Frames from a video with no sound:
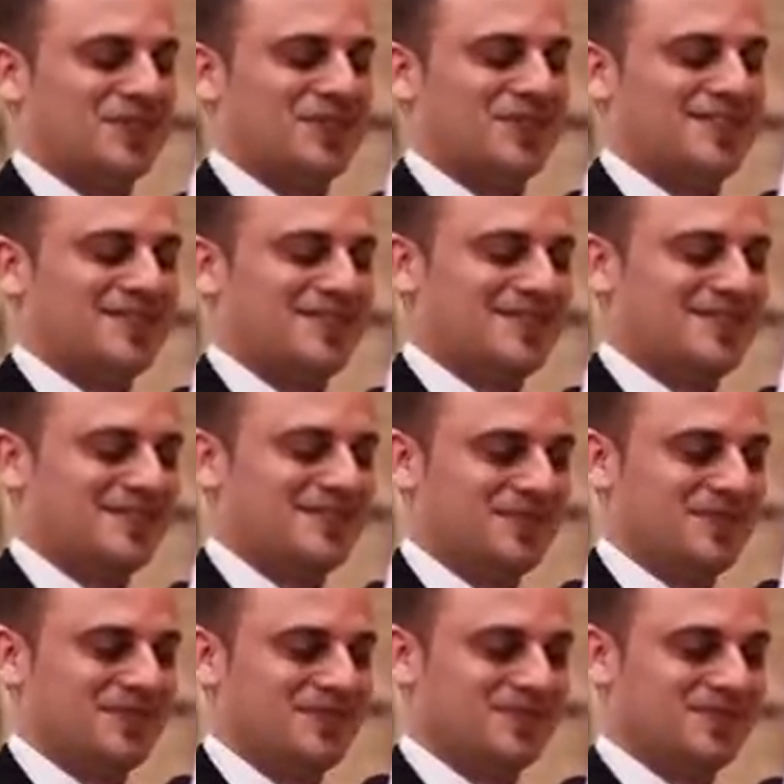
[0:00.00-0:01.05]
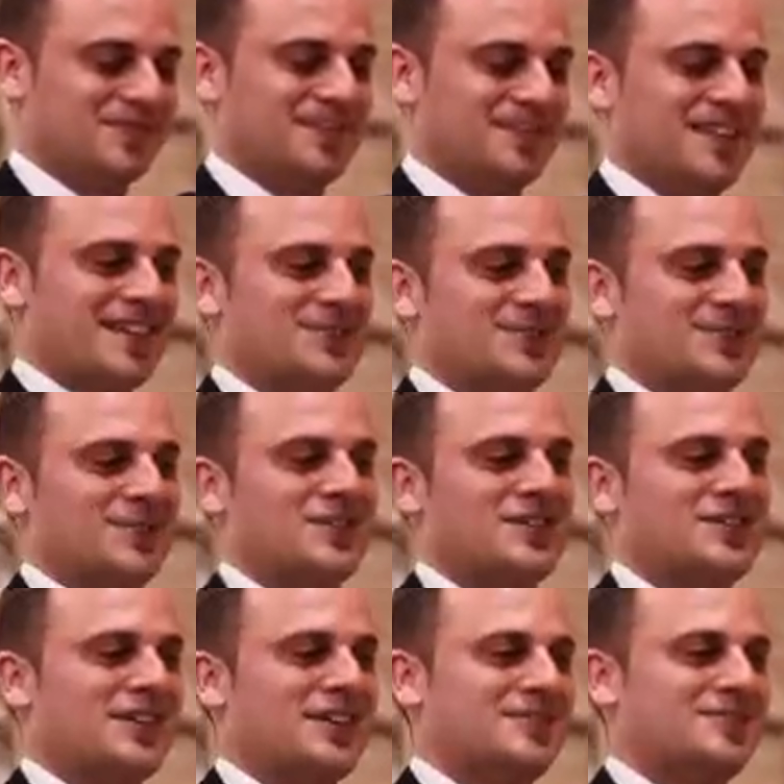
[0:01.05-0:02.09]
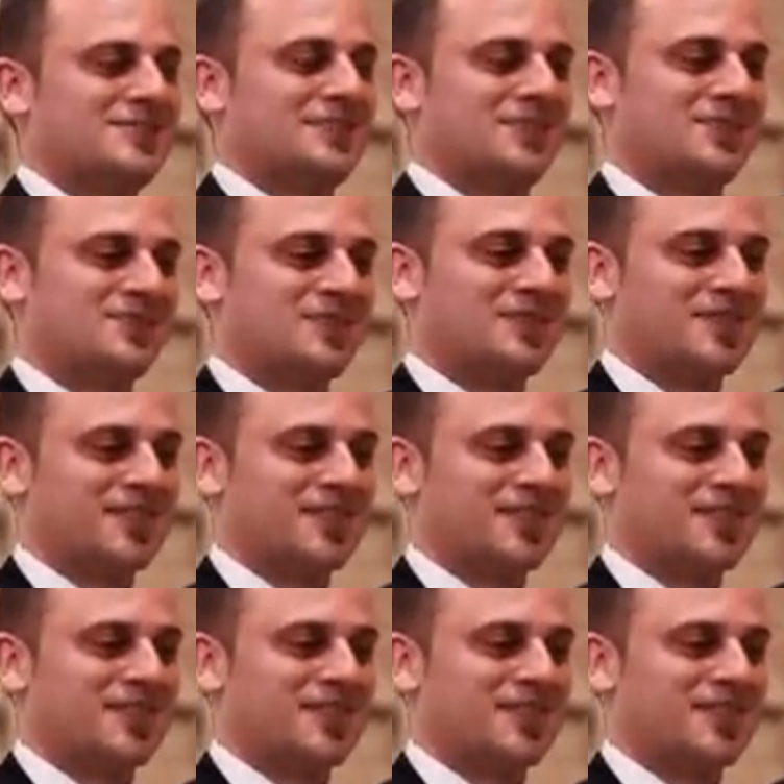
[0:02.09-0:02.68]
and special and have a degree of seriousness to